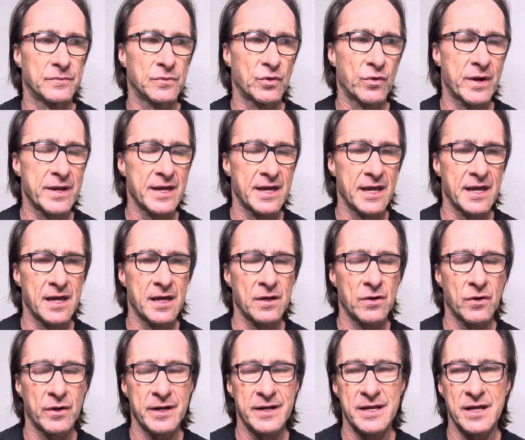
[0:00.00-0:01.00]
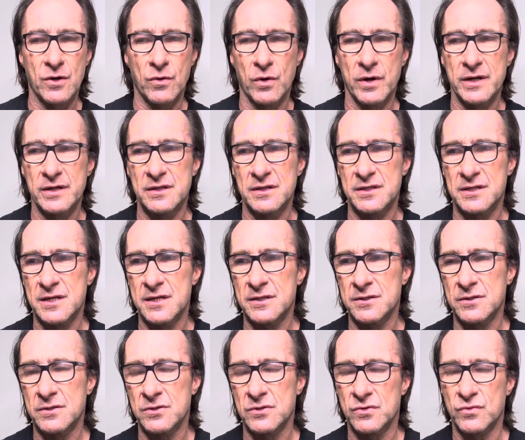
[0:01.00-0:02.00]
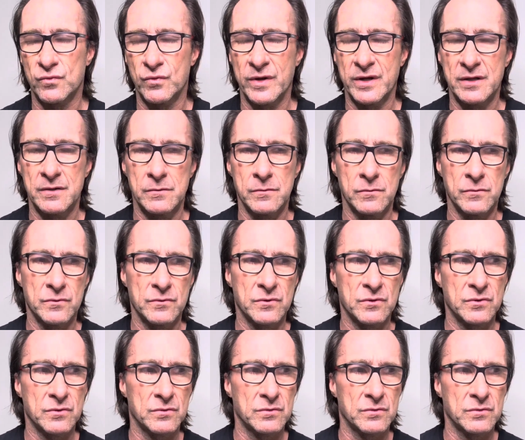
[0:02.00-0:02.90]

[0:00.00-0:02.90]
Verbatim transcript: grey hair, got any chronic diseases, wrinkles,